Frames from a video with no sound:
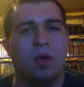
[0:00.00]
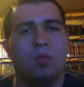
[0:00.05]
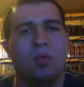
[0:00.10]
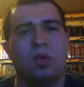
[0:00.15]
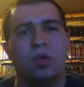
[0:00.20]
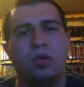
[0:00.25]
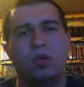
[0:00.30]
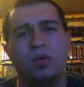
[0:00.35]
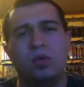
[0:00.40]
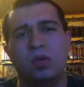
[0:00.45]

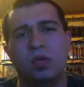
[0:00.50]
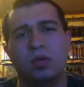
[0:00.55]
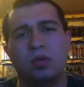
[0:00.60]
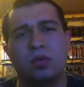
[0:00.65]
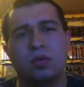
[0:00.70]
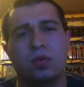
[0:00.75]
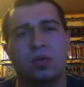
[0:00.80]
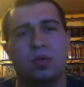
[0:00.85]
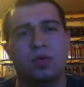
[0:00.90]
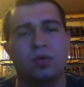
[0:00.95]
We do get
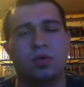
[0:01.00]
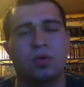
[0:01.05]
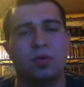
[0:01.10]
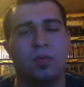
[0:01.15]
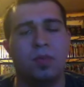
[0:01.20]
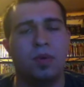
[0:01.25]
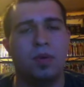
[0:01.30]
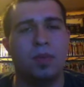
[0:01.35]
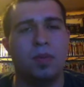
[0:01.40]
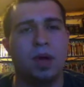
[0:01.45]
to learn a little
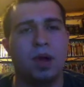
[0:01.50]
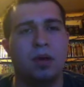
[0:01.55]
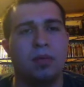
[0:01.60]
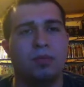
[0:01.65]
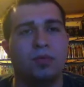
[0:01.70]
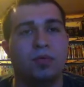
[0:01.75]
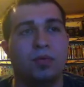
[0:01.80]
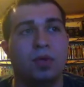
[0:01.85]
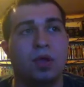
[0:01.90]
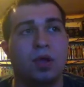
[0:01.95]
bit about
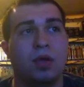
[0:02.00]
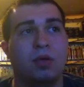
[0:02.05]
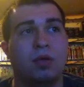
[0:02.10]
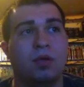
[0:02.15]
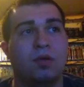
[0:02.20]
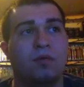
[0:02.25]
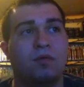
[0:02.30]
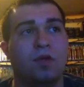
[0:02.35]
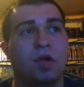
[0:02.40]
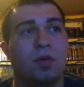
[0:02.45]
him through
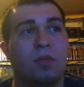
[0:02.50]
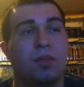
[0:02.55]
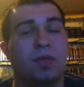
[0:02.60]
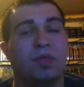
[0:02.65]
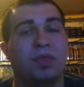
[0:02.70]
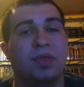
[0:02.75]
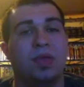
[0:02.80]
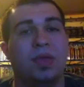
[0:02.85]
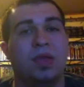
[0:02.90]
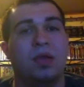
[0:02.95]
character
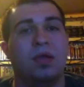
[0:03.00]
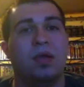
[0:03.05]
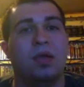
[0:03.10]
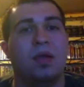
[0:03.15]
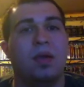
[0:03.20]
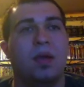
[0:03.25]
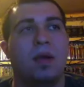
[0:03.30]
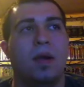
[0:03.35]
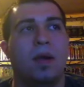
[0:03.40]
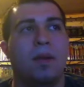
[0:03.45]
development that
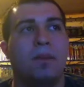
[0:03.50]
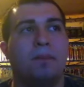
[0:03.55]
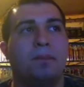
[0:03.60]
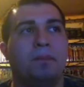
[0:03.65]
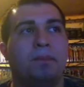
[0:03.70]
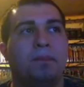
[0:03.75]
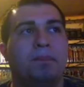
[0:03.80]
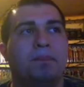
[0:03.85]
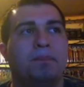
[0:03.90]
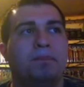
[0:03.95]
um,